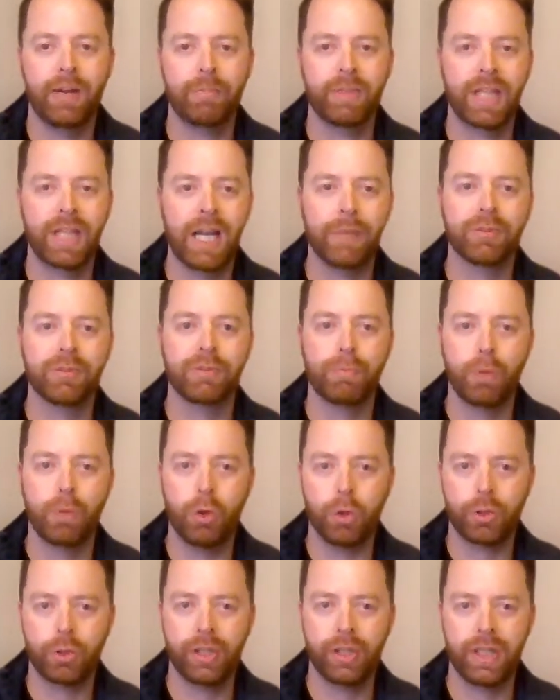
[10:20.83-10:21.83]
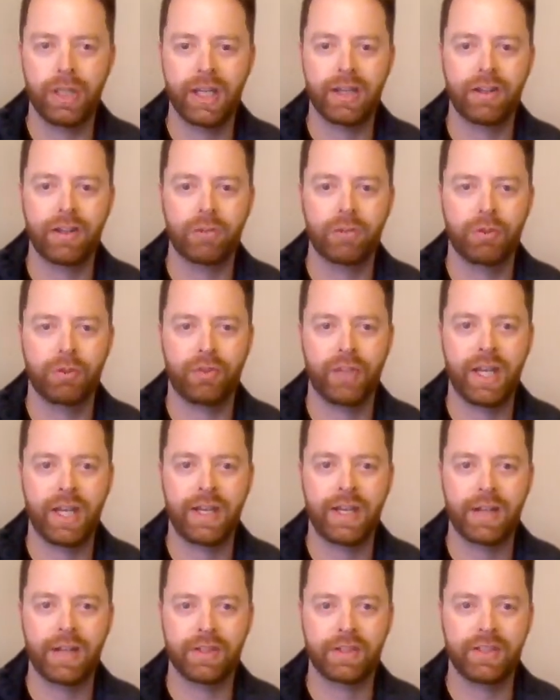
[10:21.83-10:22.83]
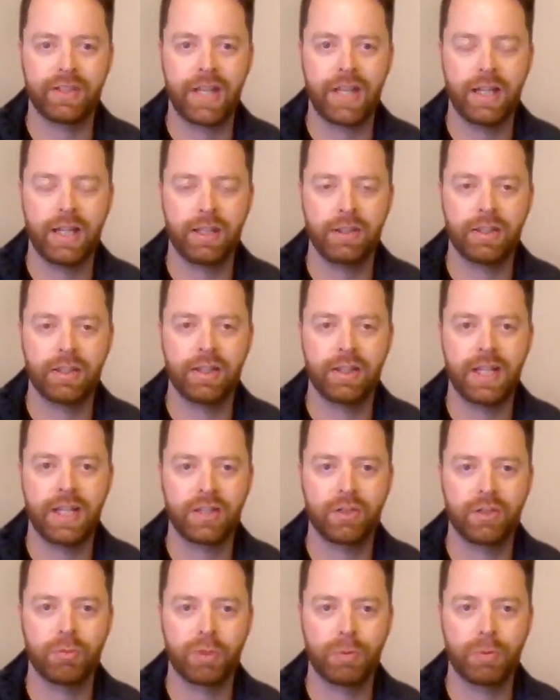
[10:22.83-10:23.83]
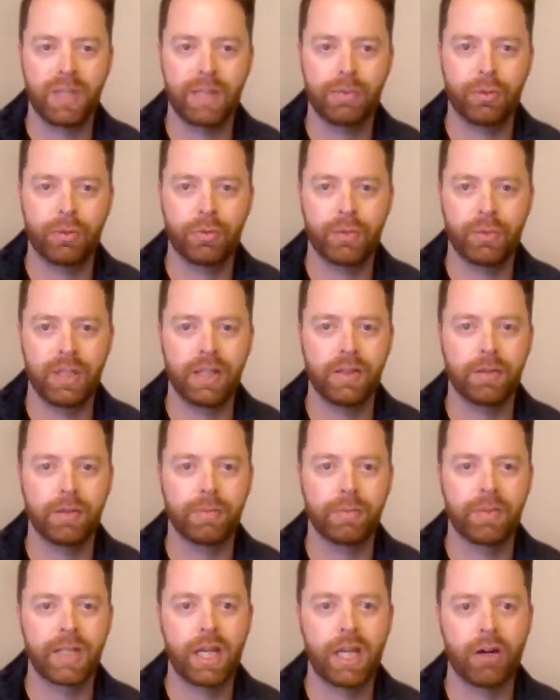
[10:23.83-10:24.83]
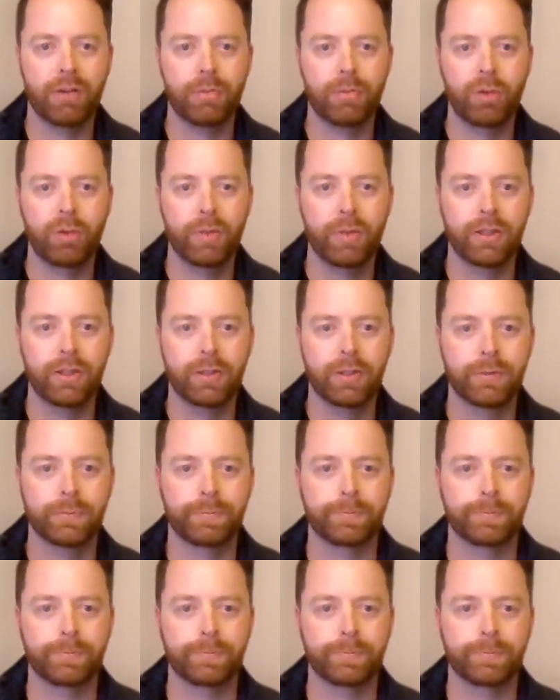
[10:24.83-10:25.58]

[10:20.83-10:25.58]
becomes more clear with that understanding and connection with people in the current moment.